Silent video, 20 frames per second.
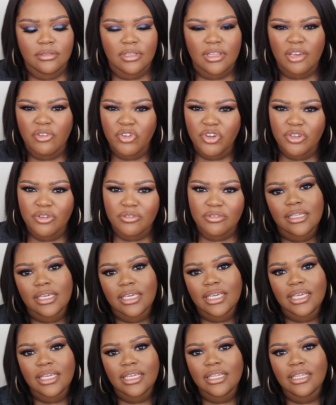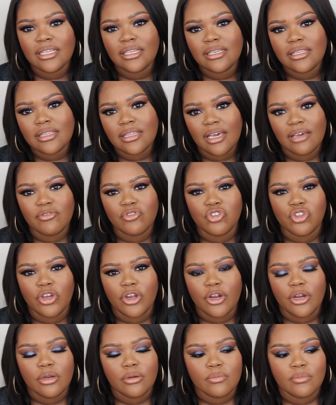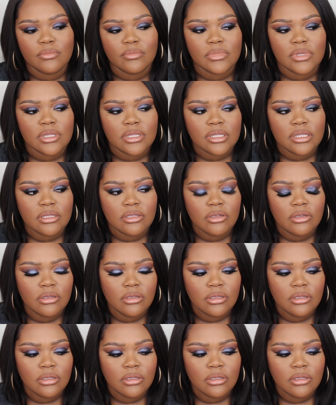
Is that rude? The kids have germs.